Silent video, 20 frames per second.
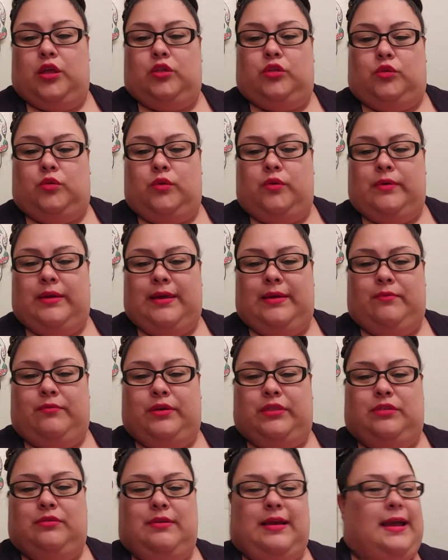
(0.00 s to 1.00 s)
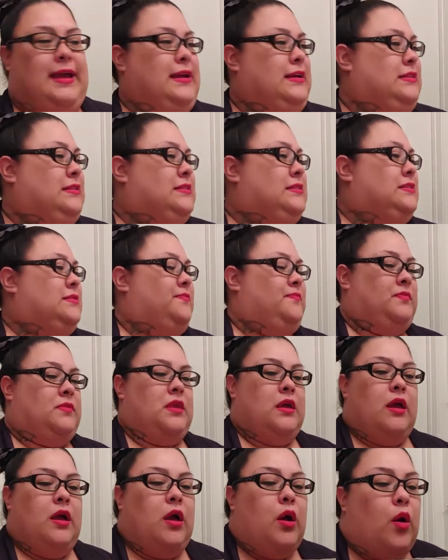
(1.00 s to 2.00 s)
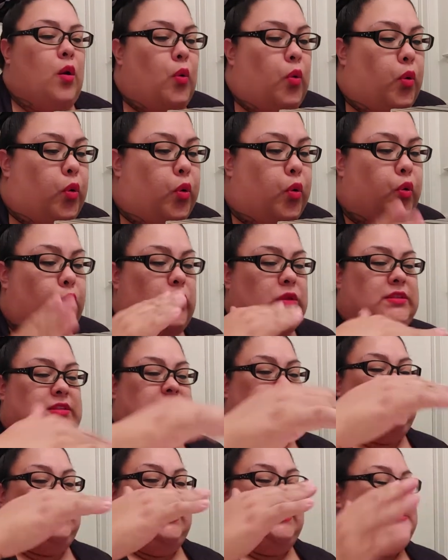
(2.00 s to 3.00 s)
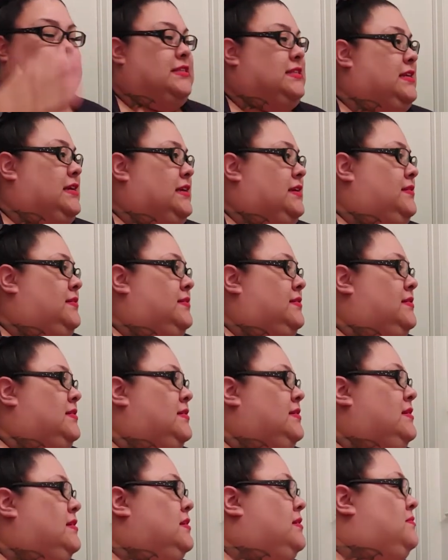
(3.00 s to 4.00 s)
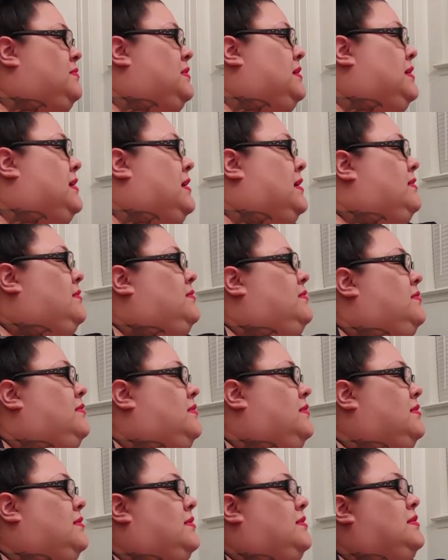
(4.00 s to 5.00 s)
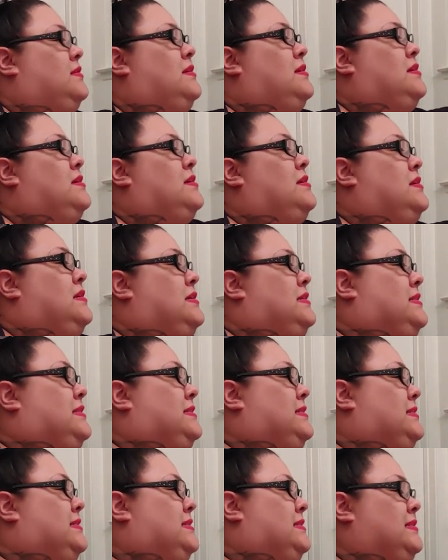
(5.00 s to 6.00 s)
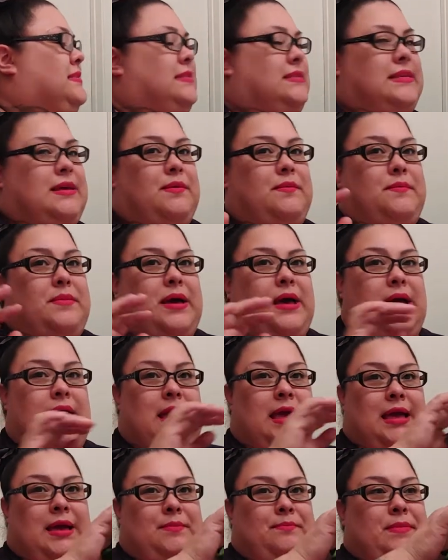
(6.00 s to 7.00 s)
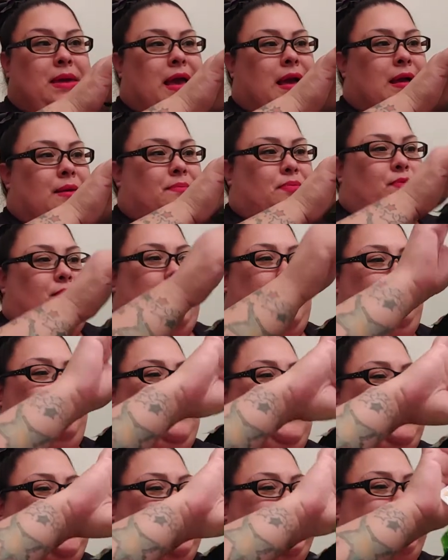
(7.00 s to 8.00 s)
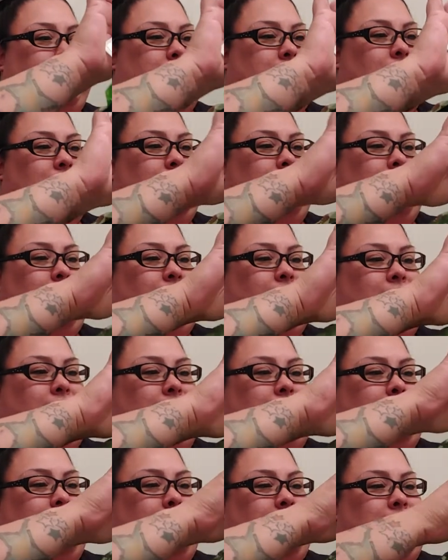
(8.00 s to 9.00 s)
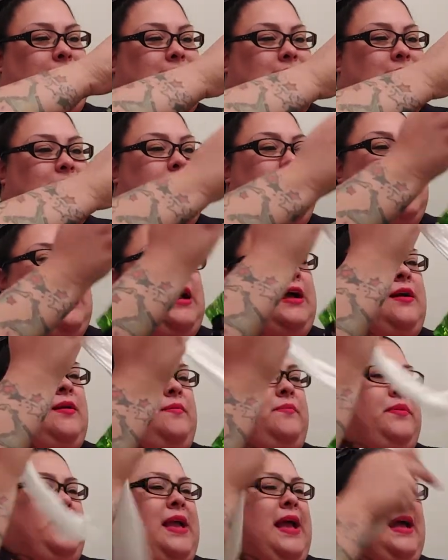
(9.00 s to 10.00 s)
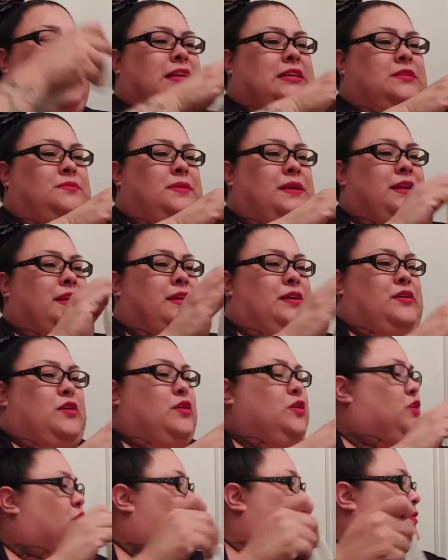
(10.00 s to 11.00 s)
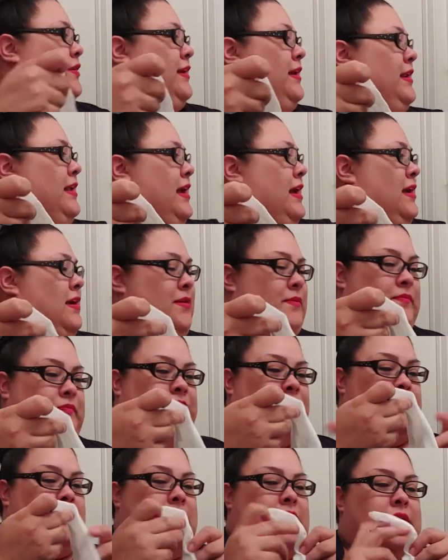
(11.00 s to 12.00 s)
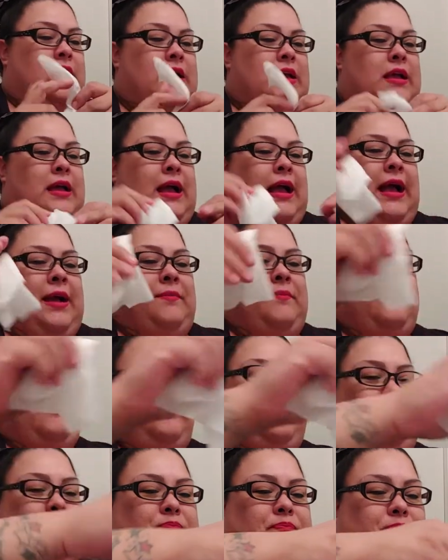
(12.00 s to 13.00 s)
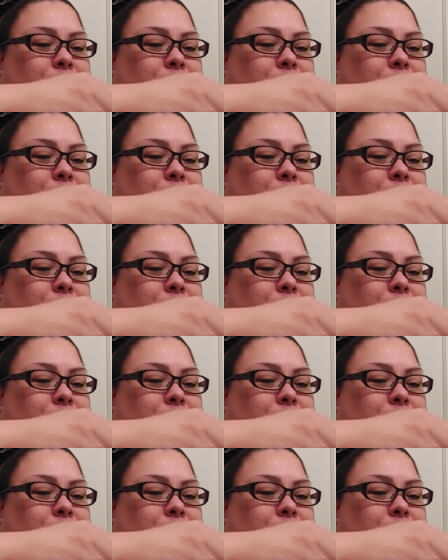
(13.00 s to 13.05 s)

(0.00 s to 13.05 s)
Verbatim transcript: through it with you guys. What's dusty? Get some uh, makeup wipes really quick. Um, but yeah, I just wanted to go through it. Um, I'm